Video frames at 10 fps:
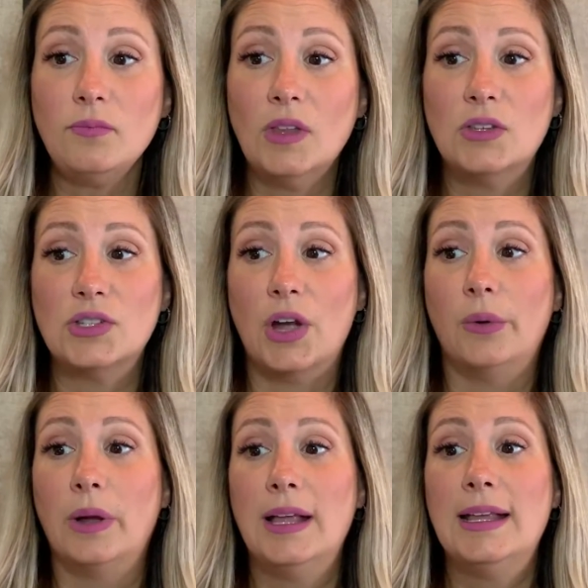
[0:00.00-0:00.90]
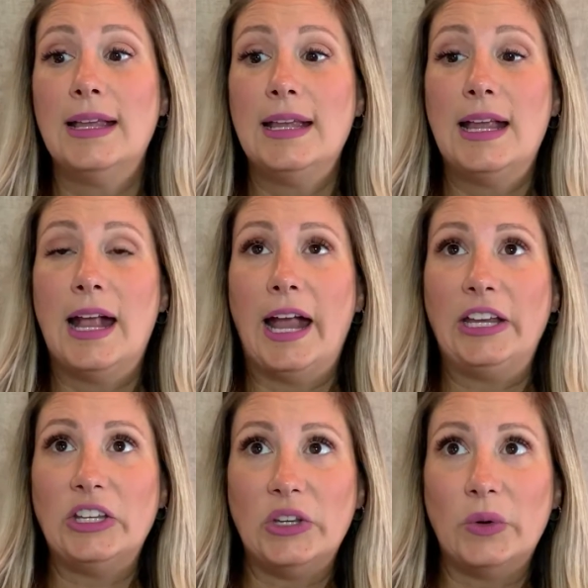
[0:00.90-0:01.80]
So I
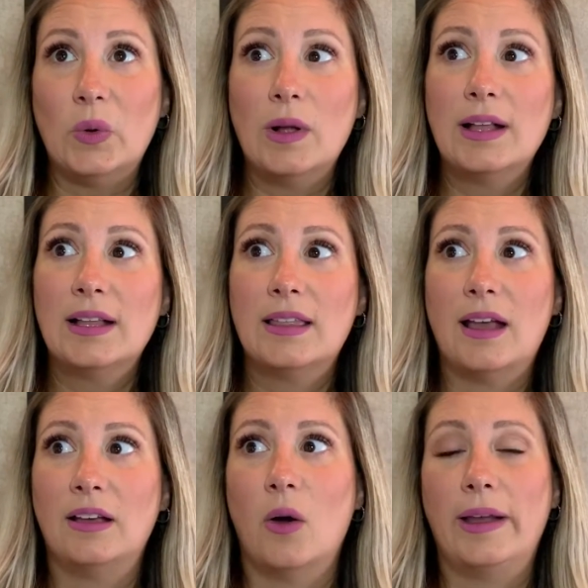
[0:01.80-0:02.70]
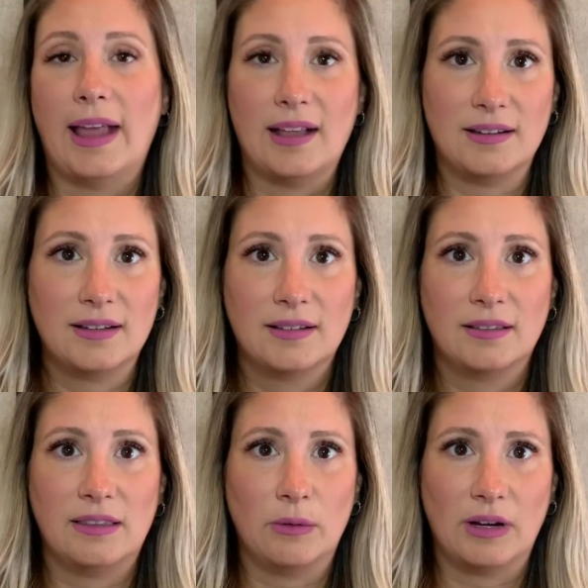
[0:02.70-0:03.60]
knew going in
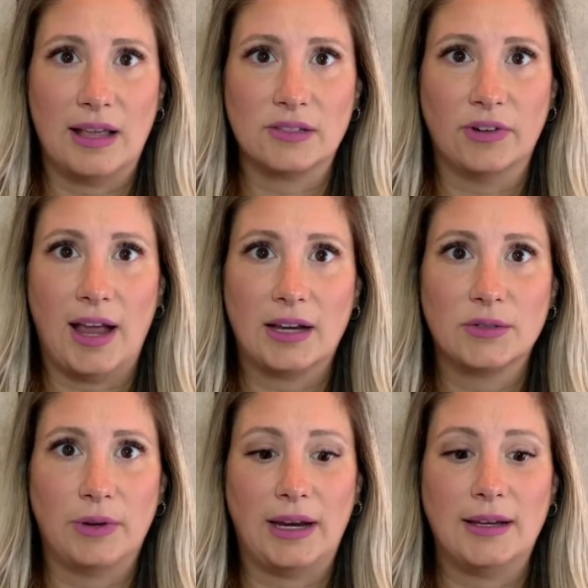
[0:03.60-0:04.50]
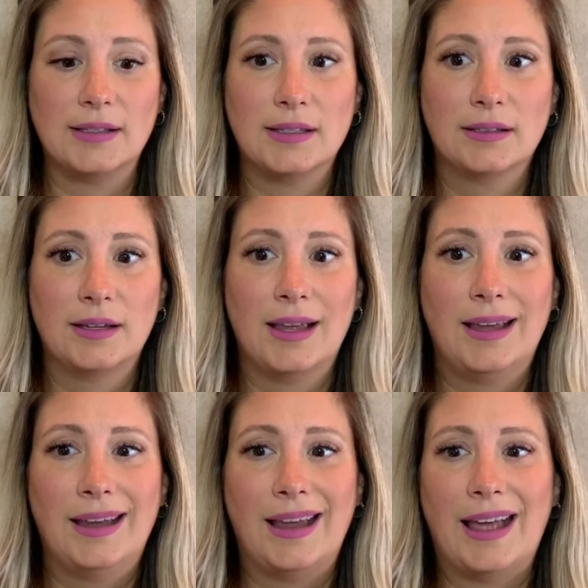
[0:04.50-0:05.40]
they were gonna ask for x-rays.
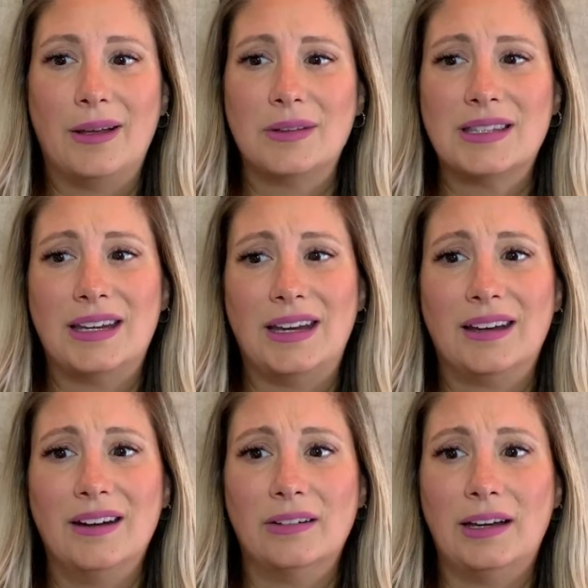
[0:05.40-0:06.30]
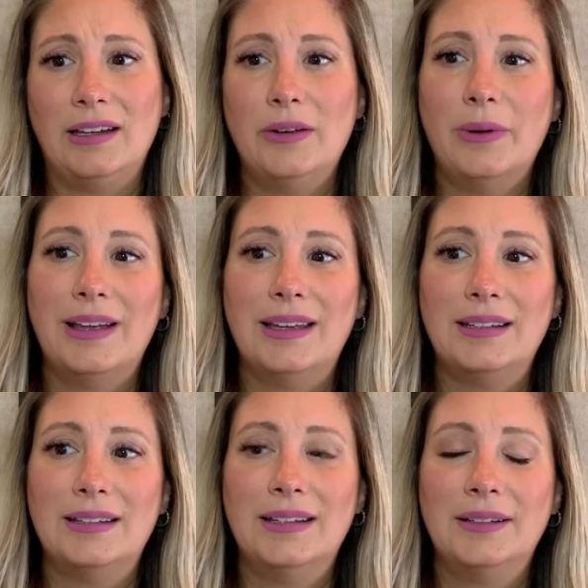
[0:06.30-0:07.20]
And I was like, all right, you know
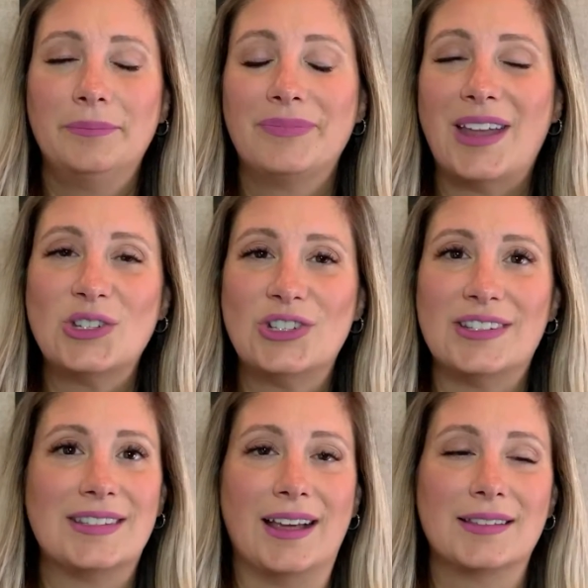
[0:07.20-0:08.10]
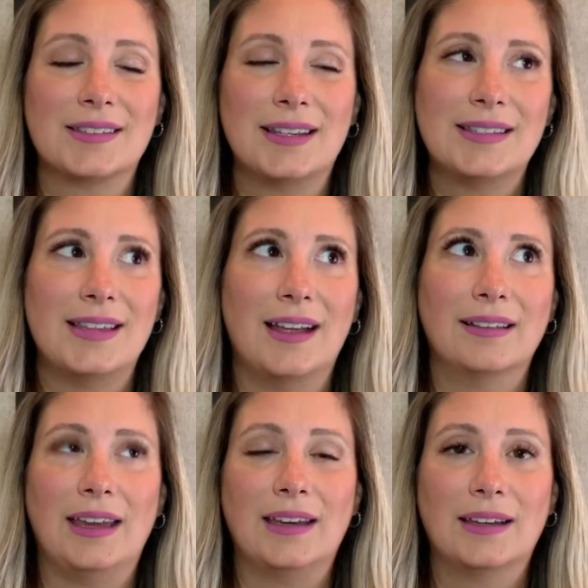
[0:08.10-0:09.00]
what? I should just test. It's not
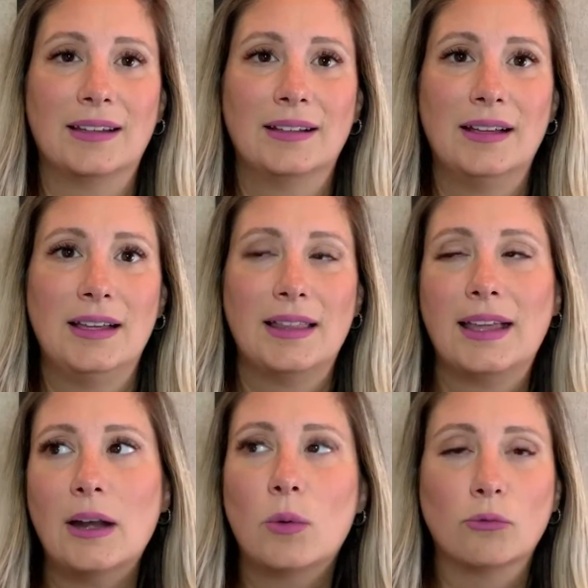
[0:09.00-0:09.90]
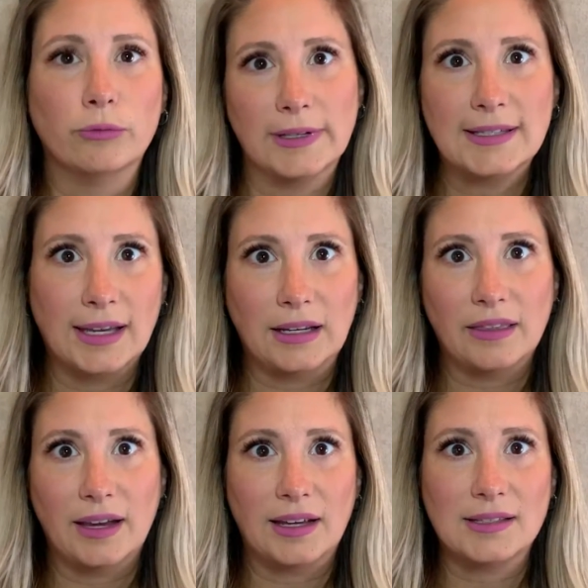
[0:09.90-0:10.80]
like I don't want to risk
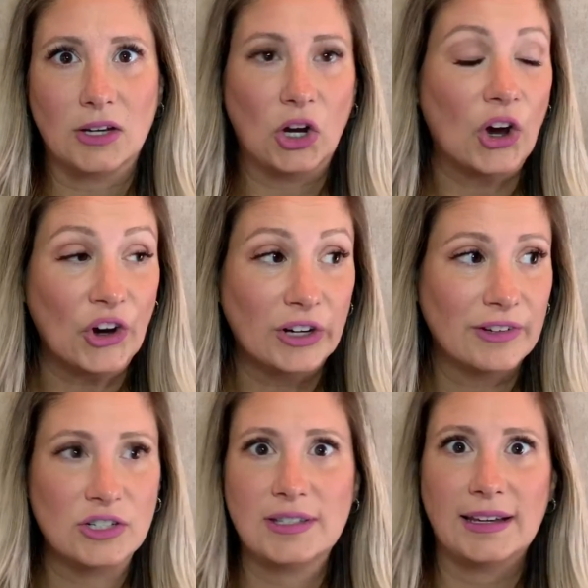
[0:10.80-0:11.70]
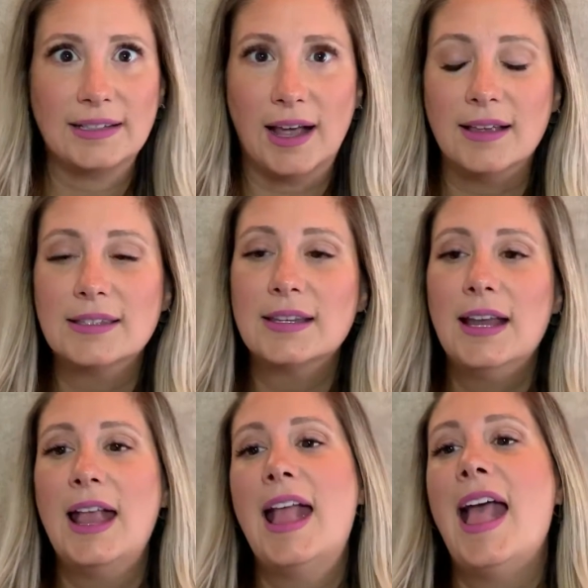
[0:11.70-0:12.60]
anything. It's not gonna hurt if I just take a test.
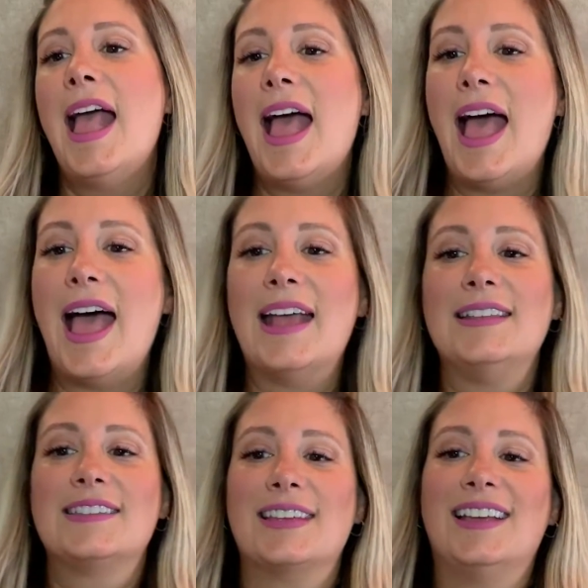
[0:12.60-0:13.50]
And